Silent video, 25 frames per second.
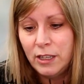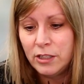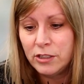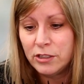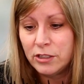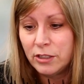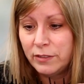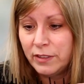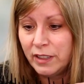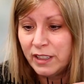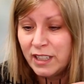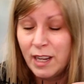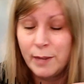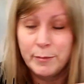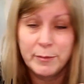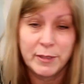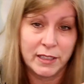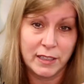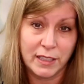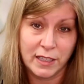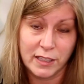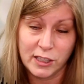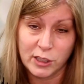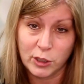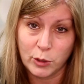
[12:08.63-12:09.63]
So if it comes
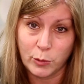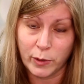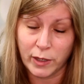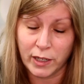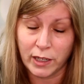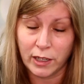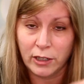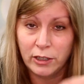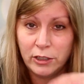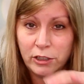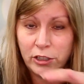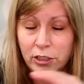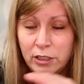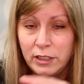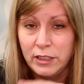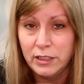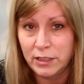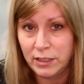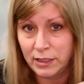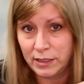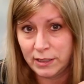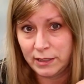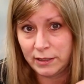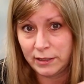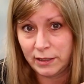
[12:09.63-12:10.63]
in a square, you can
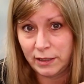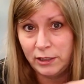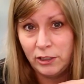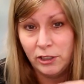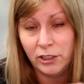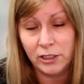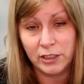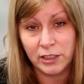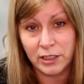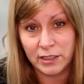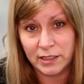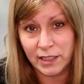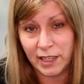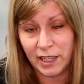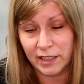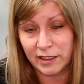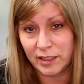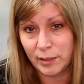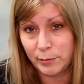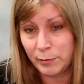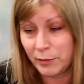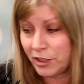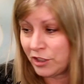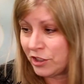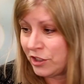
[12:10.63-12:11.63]
just cut
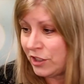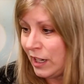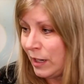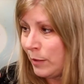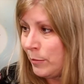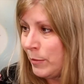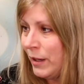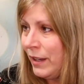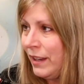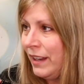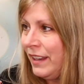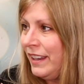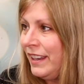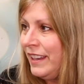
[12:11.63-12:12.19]
them to shape.